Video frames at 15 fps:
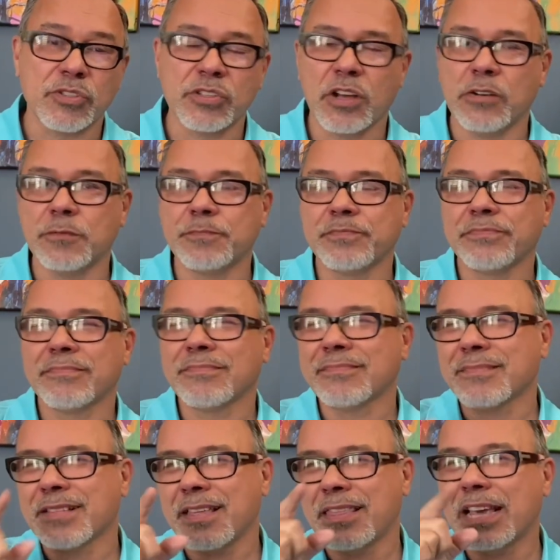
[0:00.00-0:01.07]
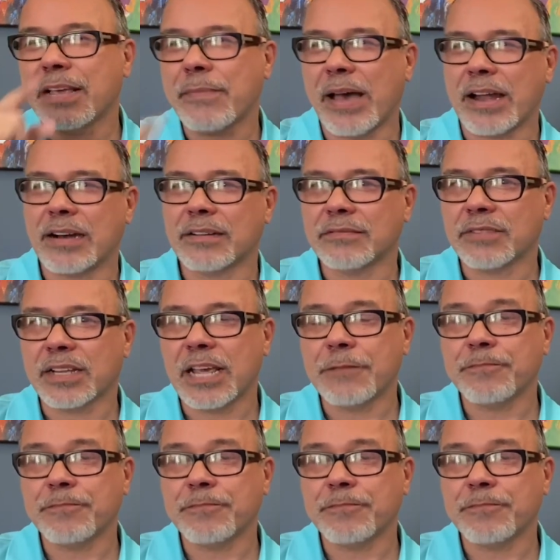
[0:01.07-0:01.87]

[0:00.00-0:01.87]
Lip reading: So think about it, okay?